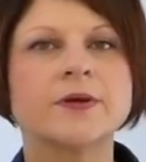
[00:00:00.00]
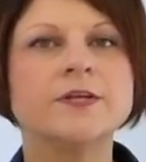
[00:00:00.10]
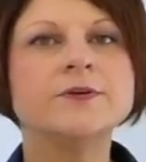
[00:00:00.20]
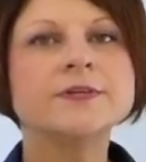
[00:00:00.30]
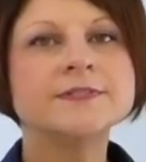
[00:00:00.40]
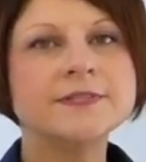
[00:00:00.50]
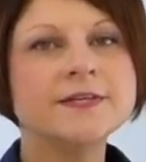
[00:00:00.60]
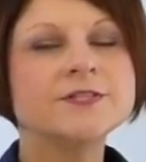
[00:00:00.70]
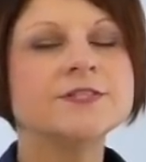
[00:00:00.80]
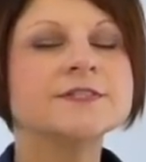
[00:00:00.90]
and you can
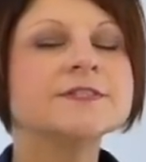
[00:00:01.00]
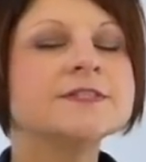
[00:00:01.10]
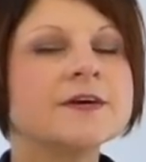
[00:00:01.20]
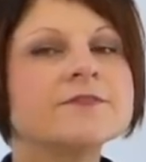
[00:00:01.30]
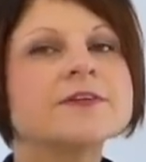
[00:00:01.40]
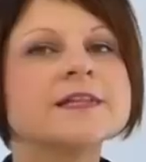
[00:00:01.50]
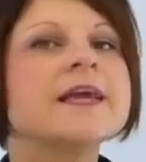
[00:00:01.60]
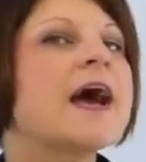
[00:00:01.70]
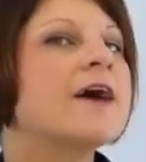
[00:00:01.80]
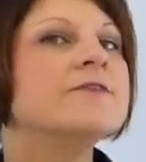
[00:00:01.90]
see she's
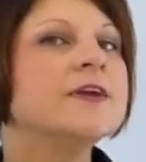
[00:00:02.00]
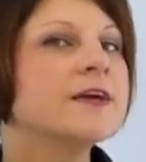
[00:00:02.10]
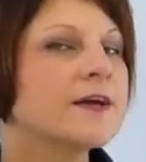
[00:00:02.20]
definitely having